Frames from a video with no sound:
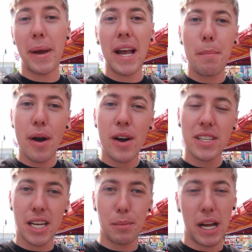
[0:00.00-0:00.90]
bigger
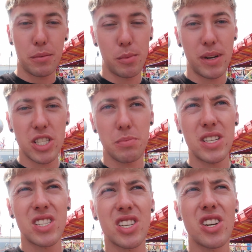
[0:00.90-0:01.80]
parks like Blackpool Pleasure
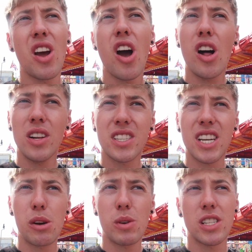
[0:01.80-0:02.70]
Beach, Alton
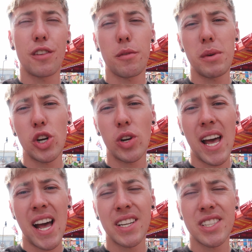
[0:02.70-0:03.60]
Towers and Flamingo
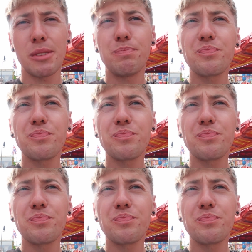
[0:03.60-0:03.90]
Land.